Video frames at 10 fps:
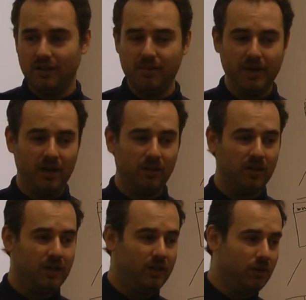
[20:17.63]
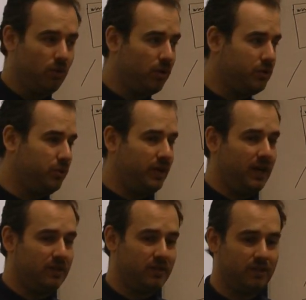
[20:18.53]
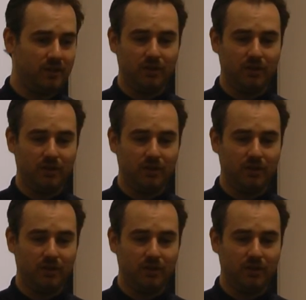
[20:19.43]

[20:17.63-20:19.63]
email in order to get,